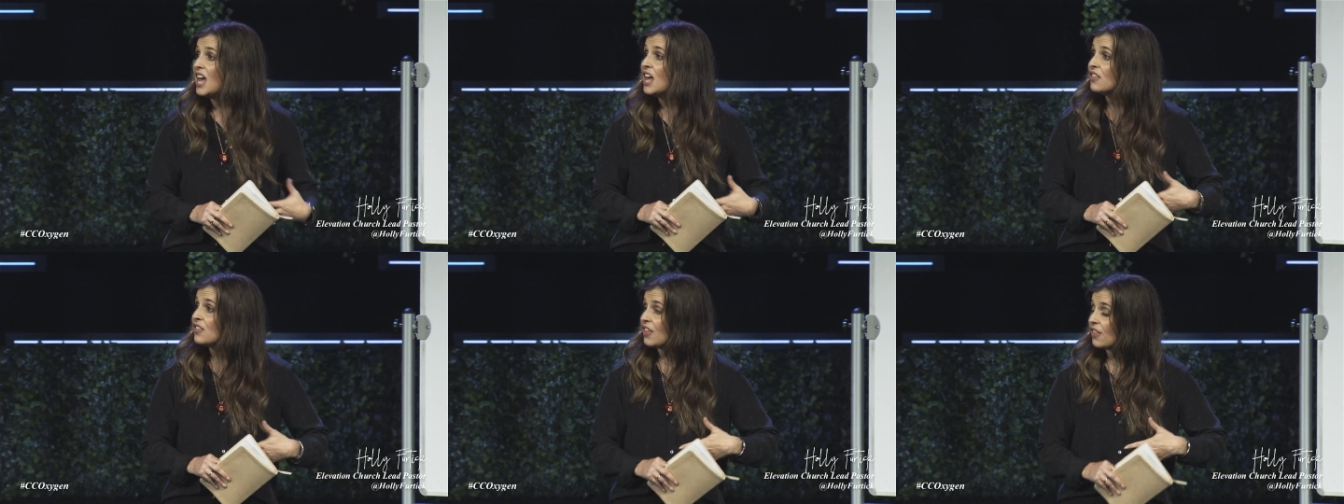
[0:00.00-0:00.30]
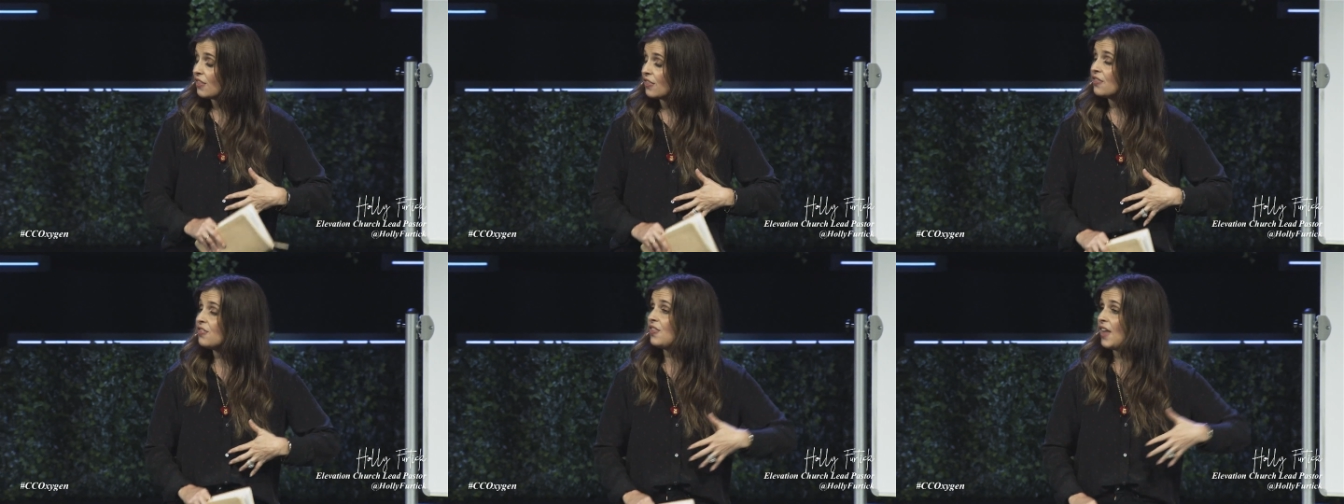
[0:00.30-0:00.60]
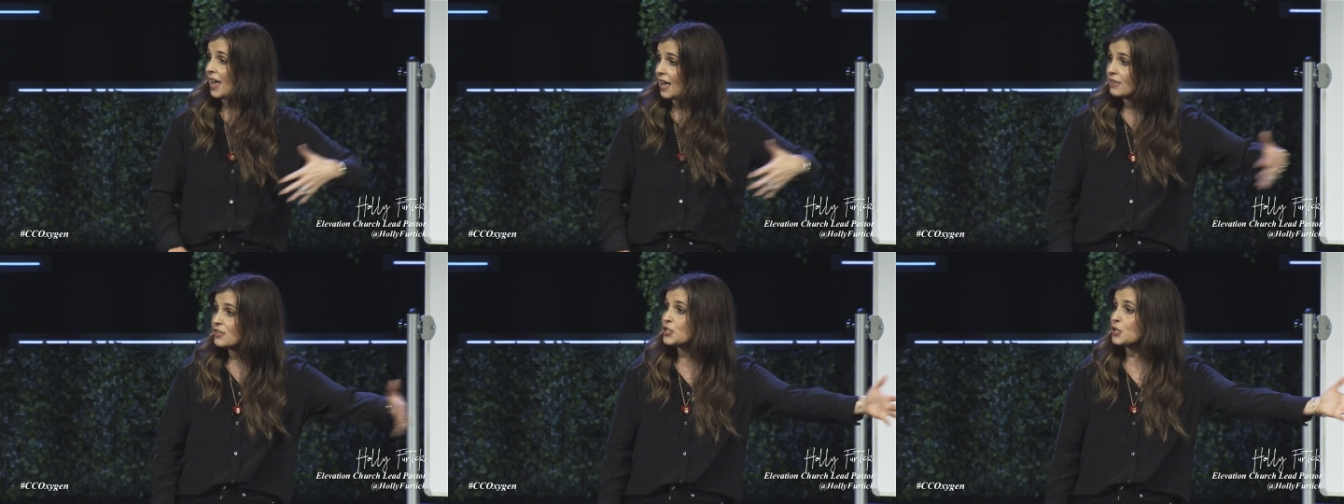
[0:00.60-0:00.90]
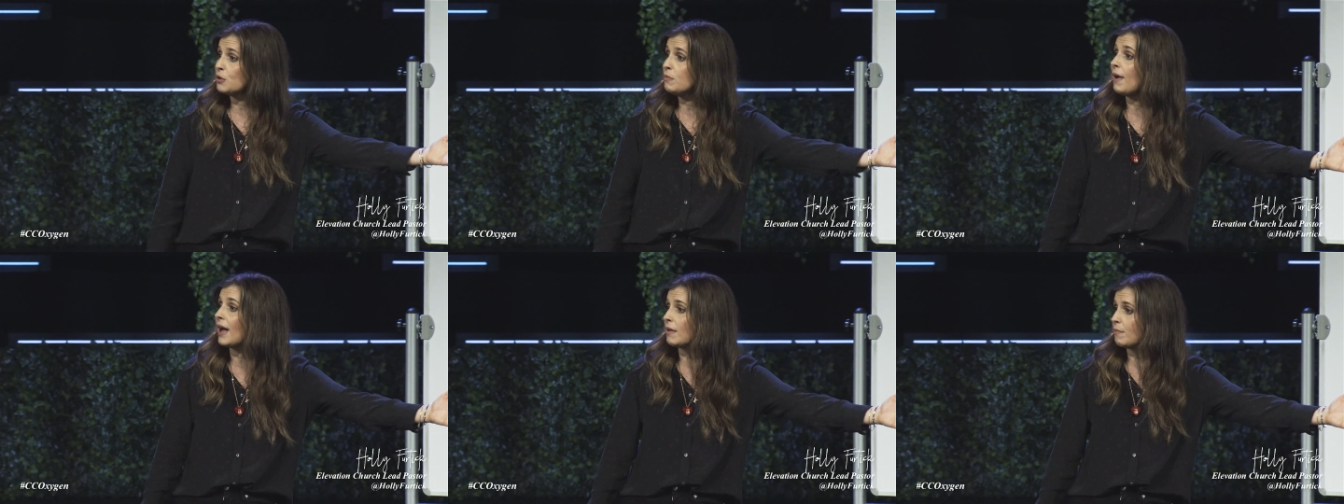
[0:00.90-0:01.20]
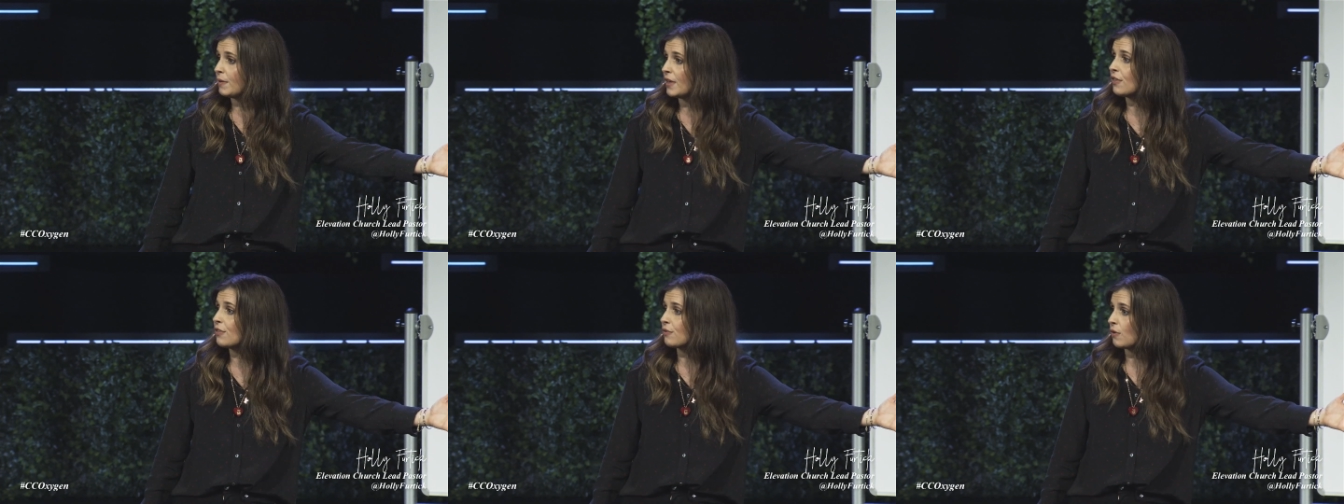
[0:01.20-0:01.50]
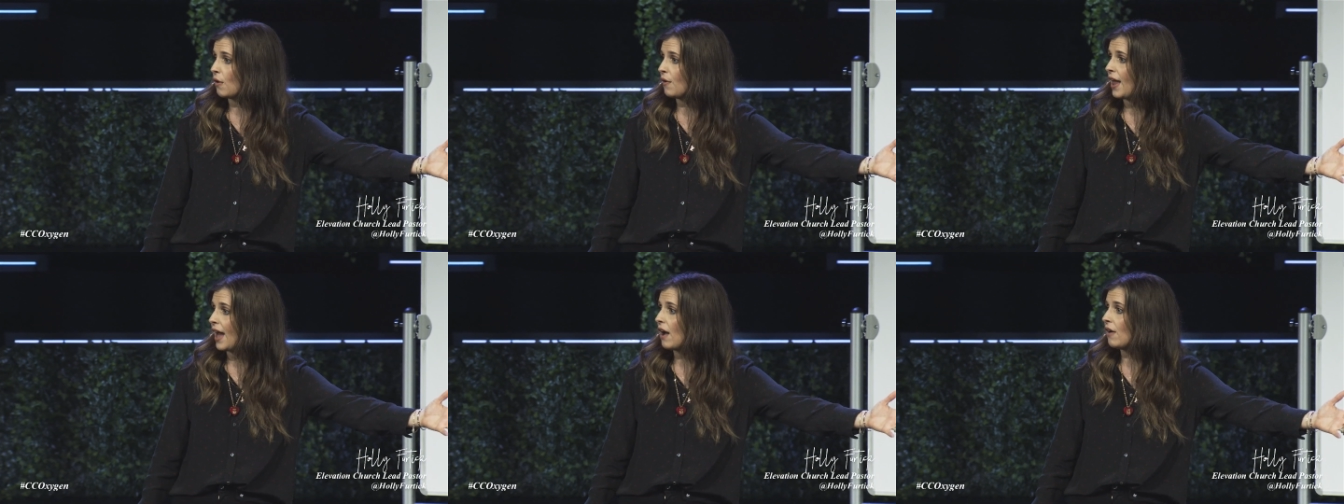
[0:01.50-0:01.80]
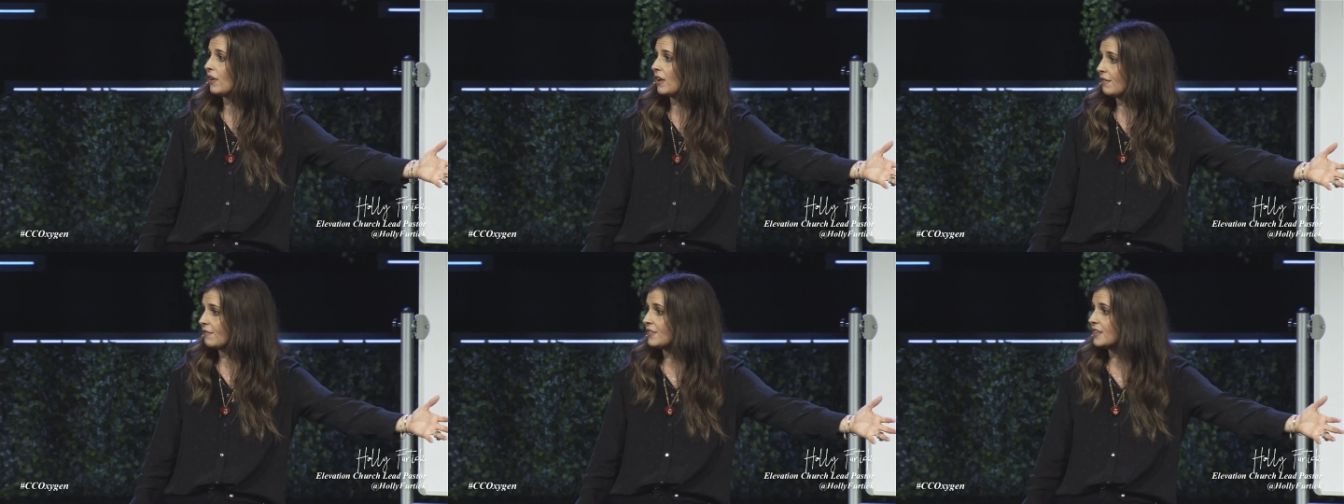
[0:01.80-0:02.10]
that they too might be thrown
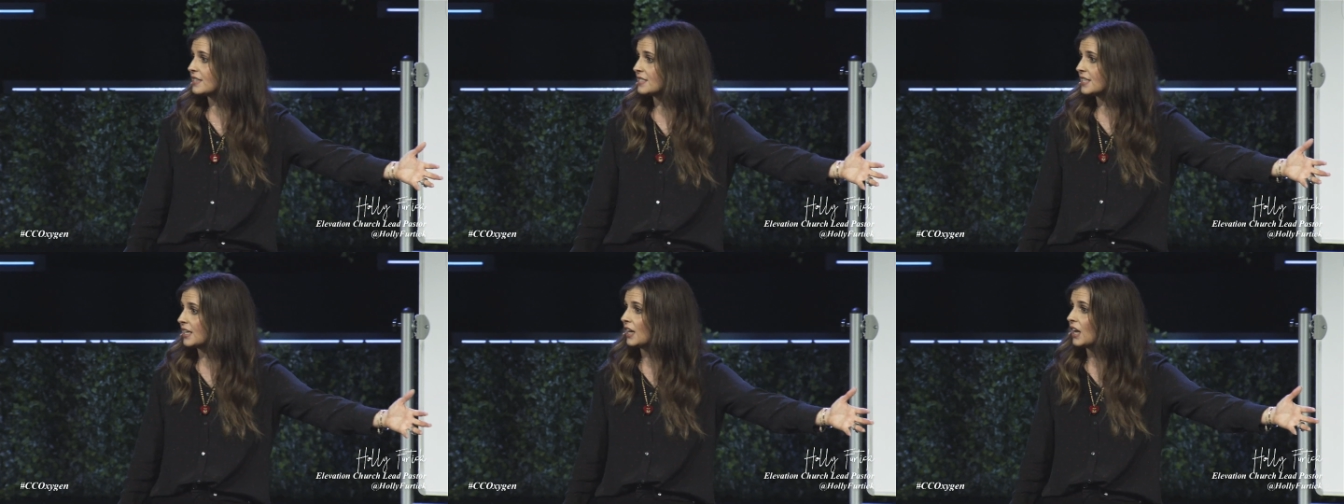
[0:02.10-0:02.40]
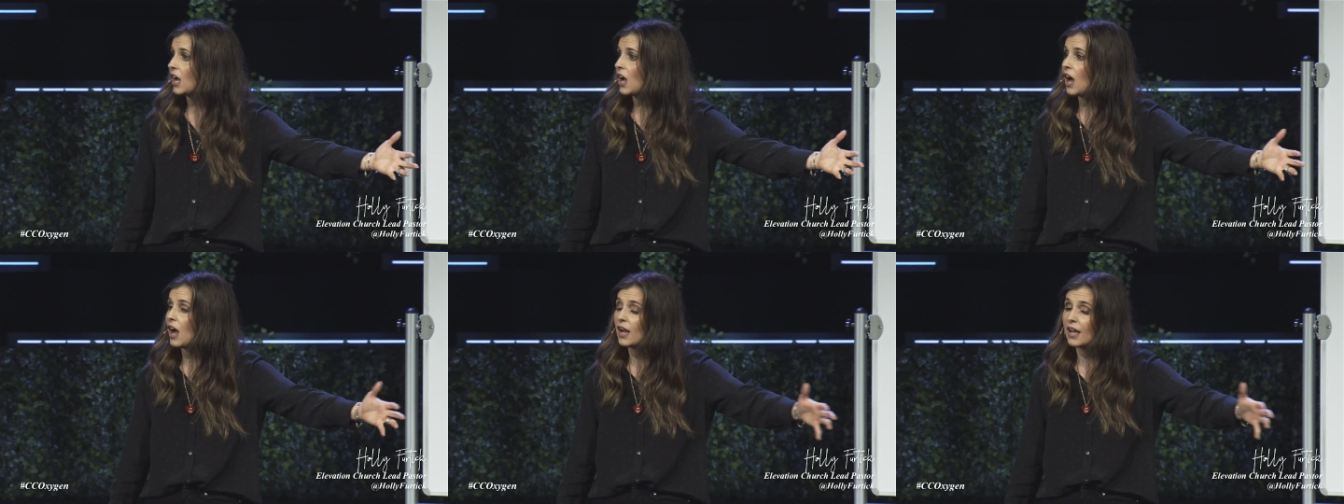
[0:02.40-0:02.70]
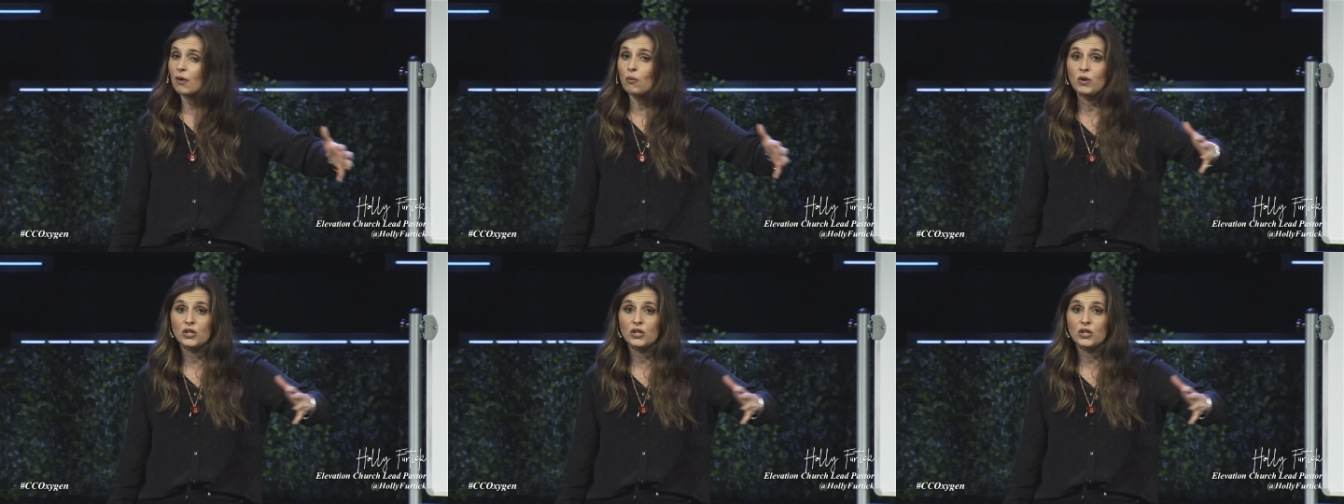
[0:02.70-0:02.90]
out of the synagogue,